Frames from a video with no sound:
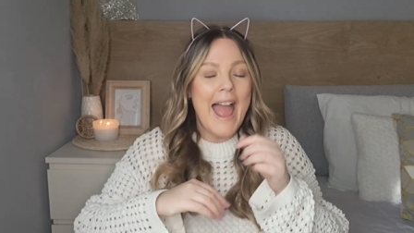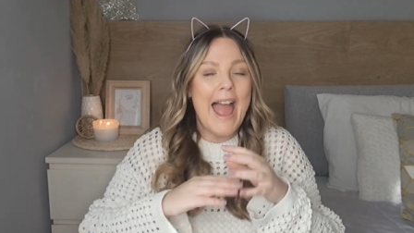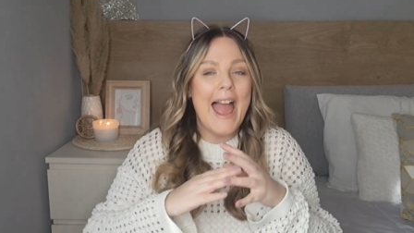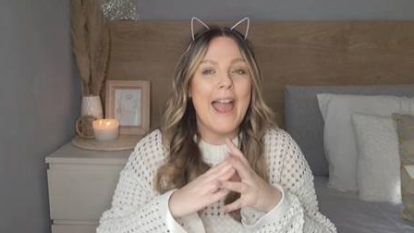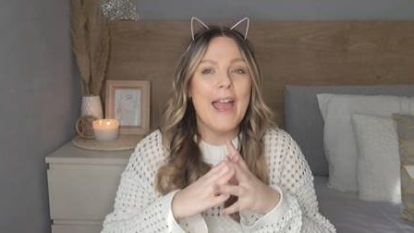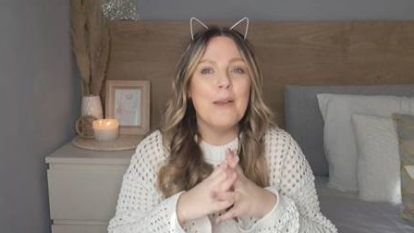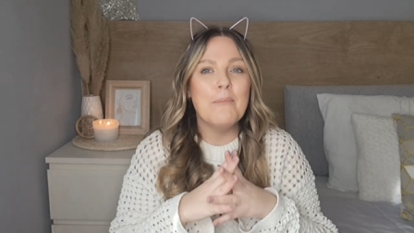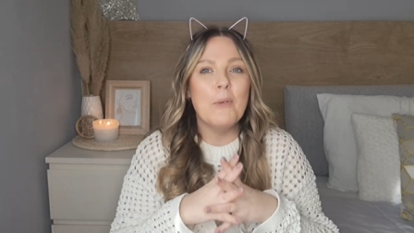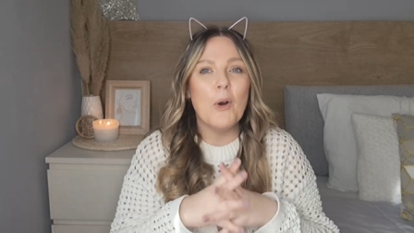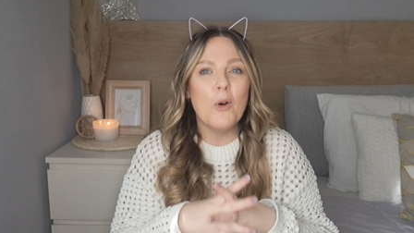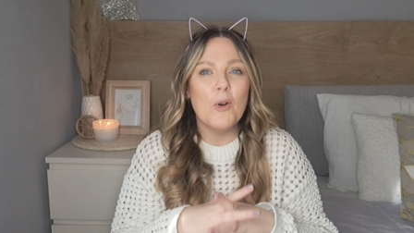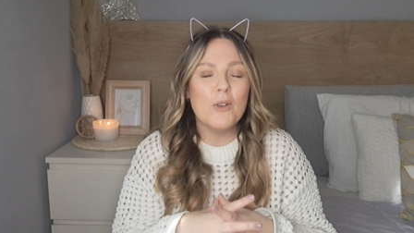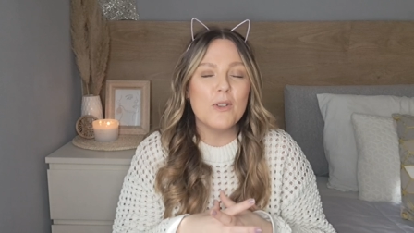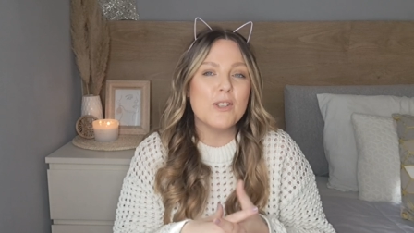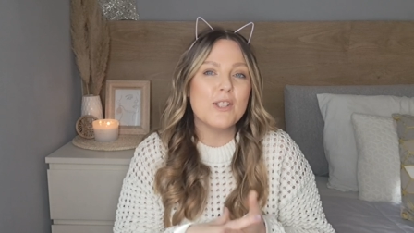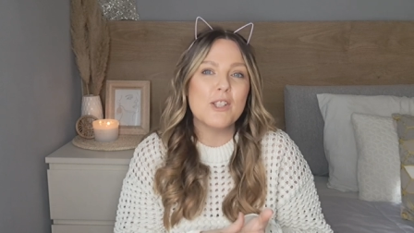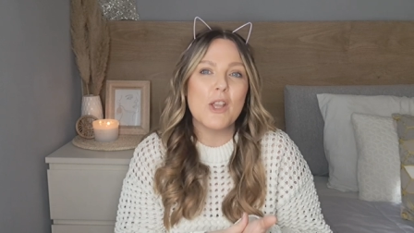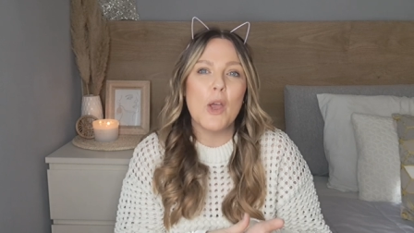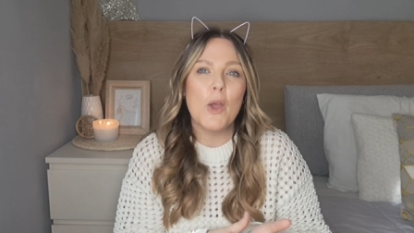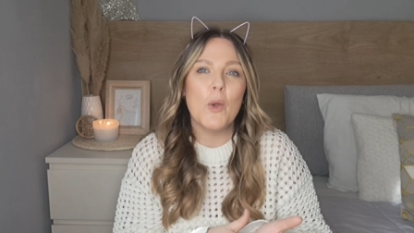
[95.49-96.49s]
Um,
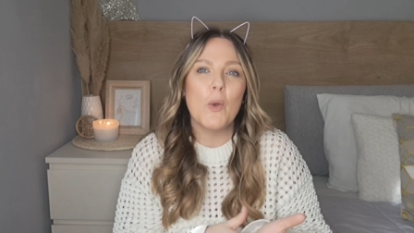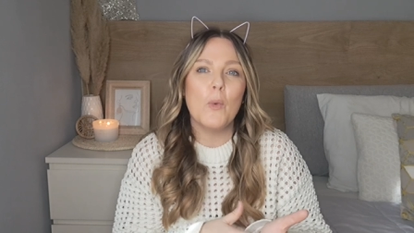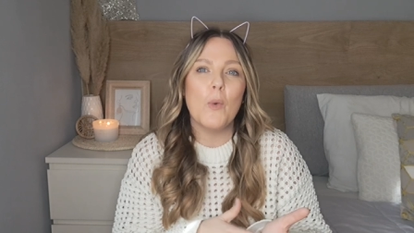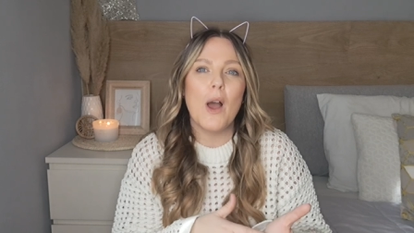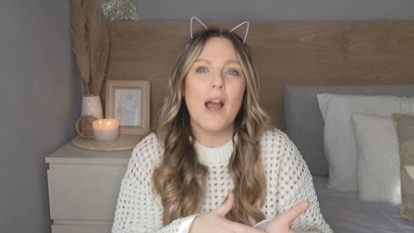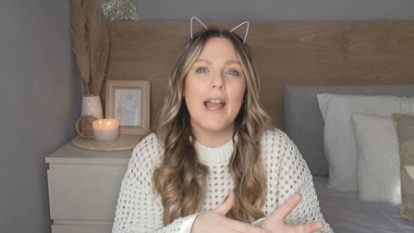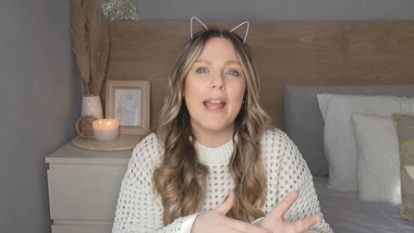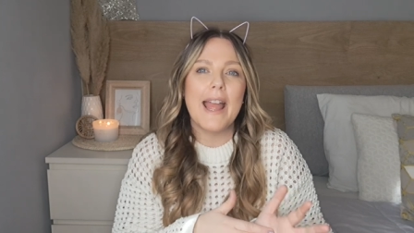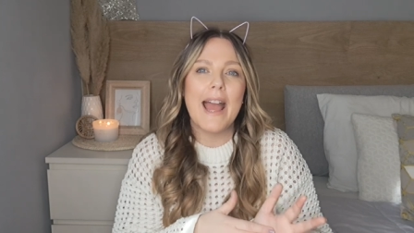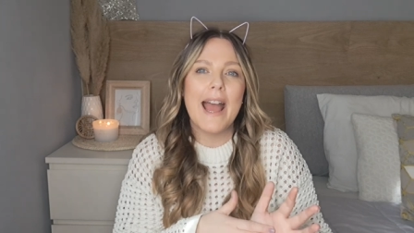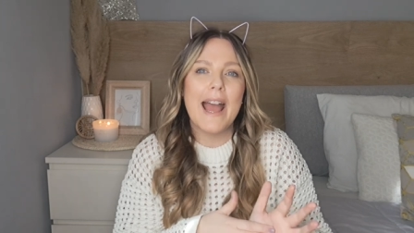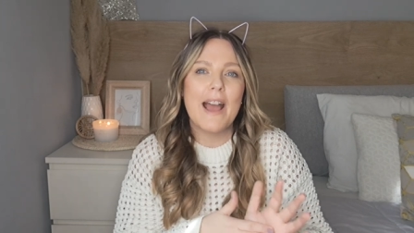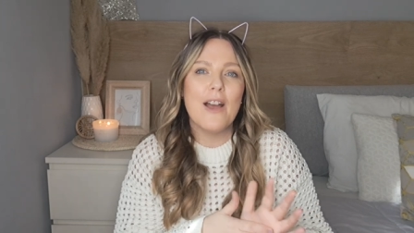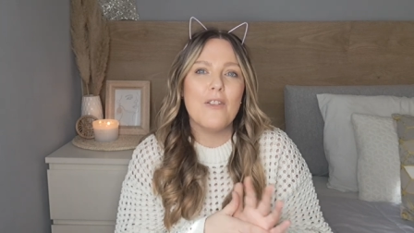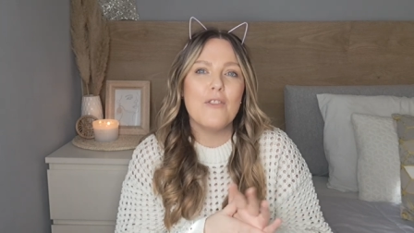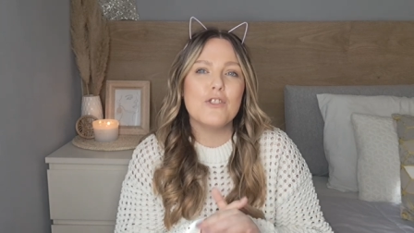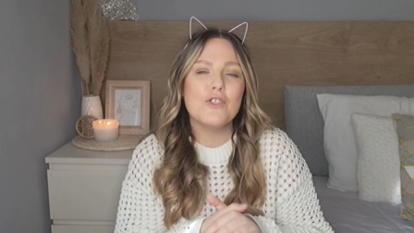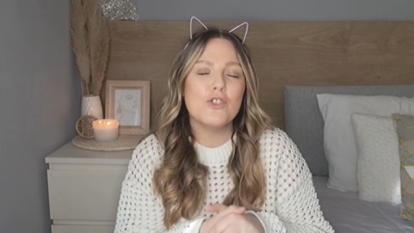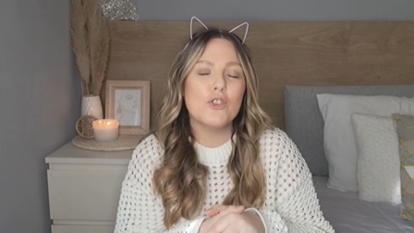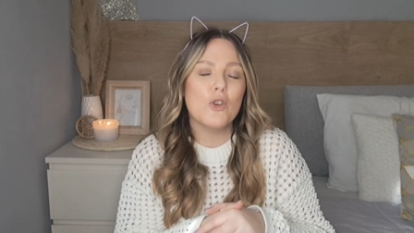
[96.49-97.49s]
also, I
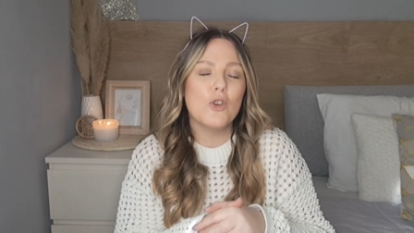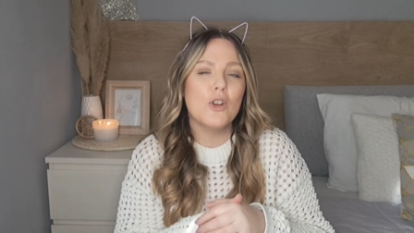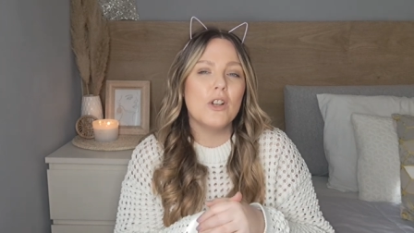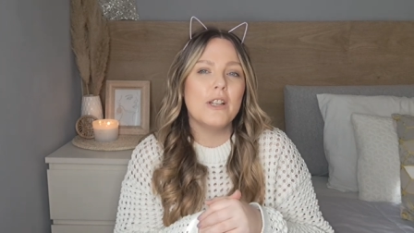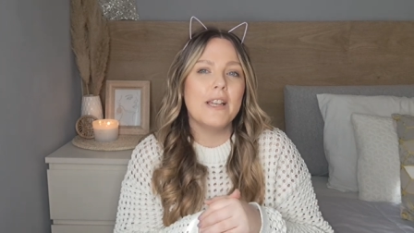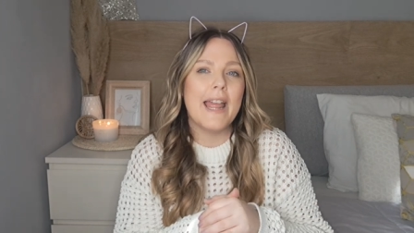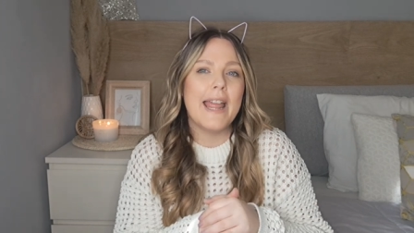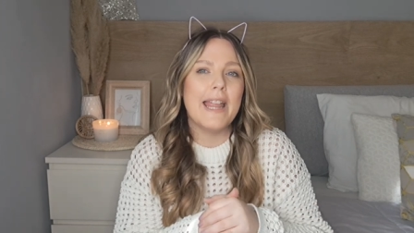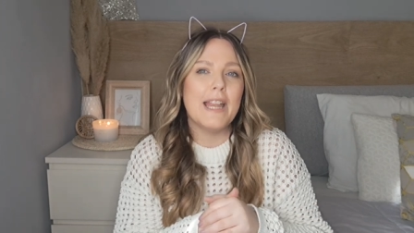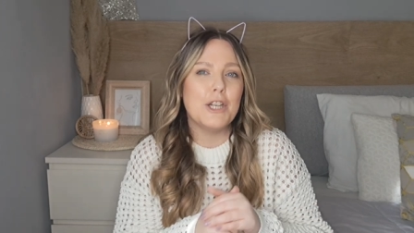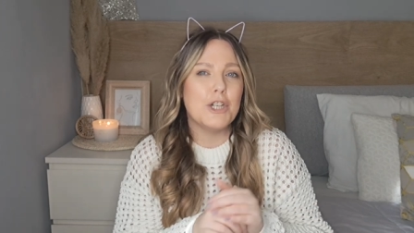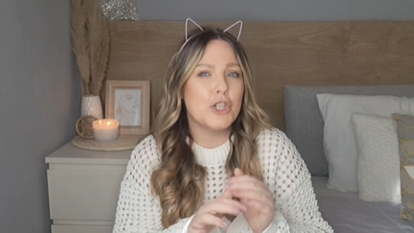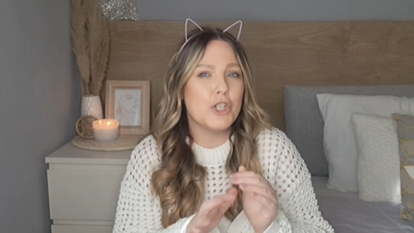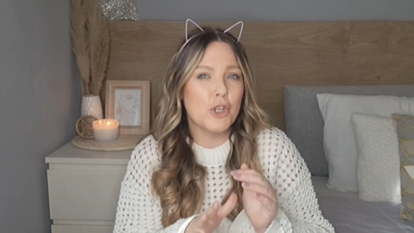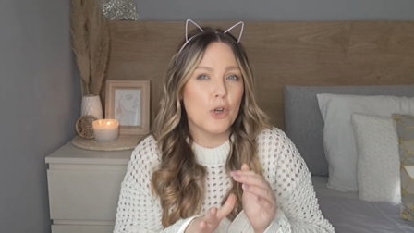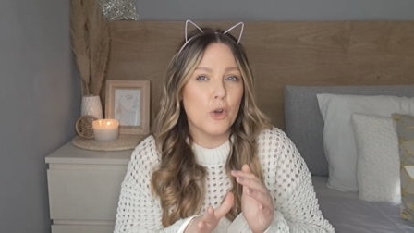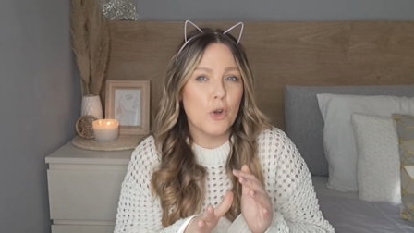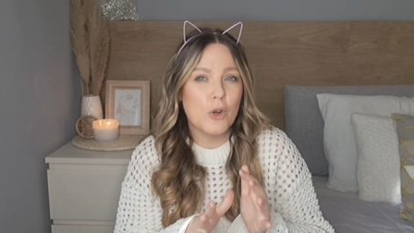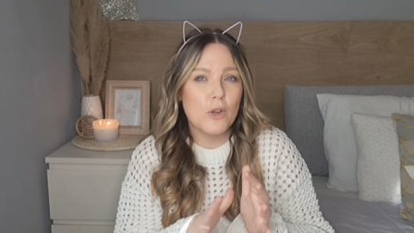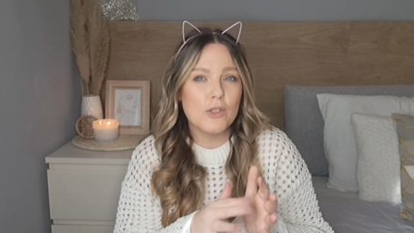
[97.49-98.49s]
have done a
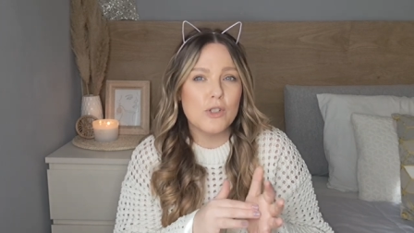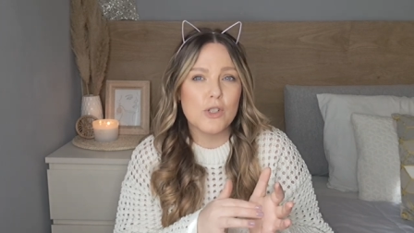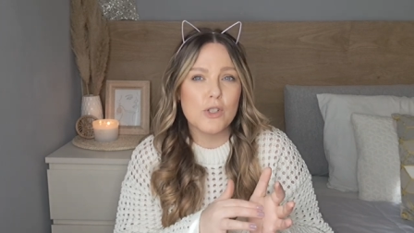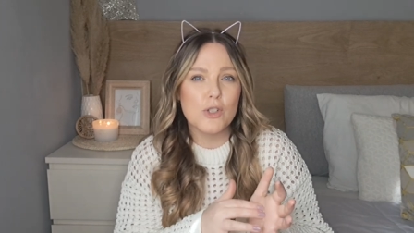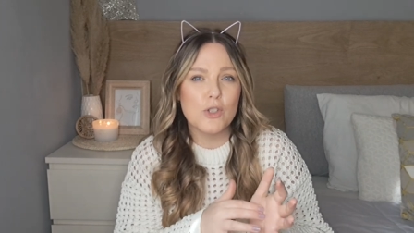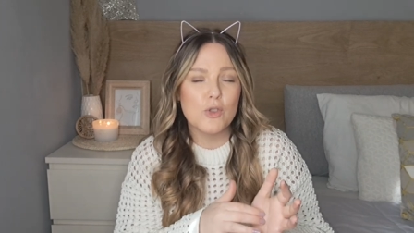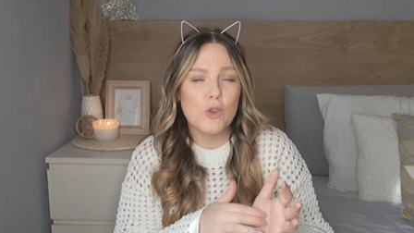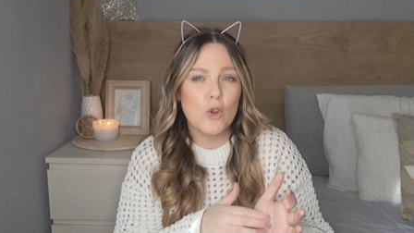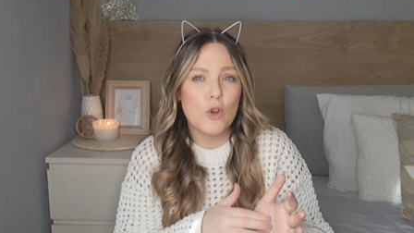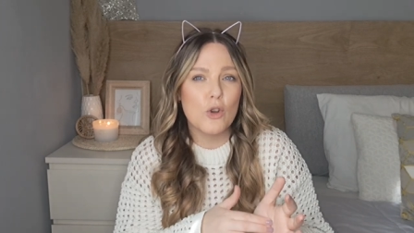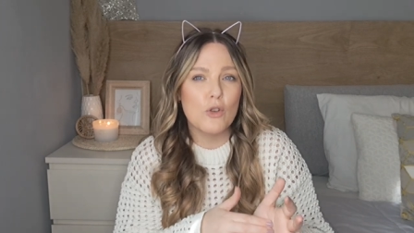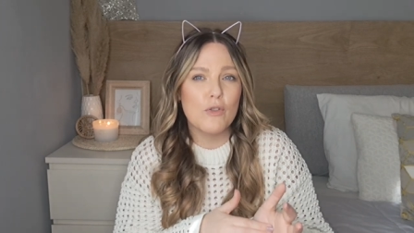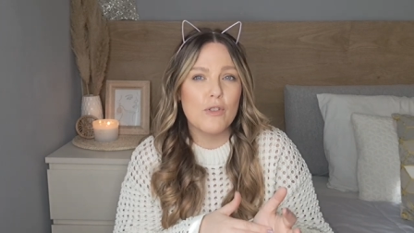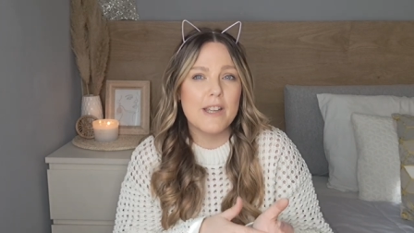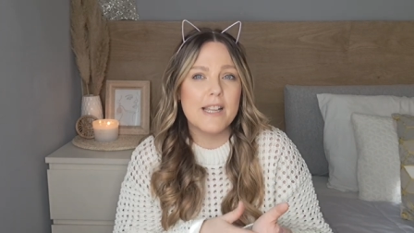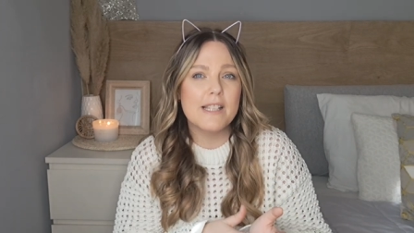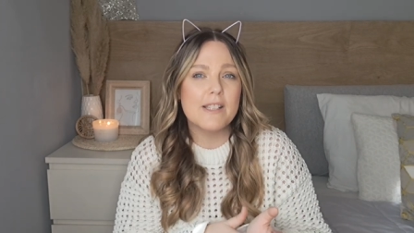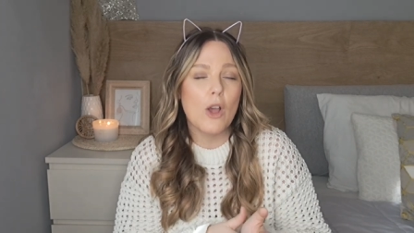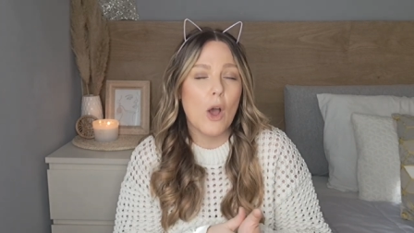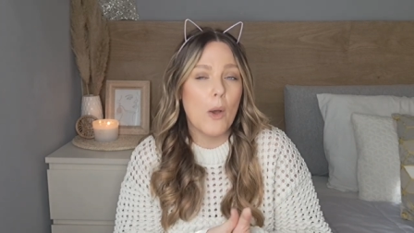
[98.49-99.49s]
short stories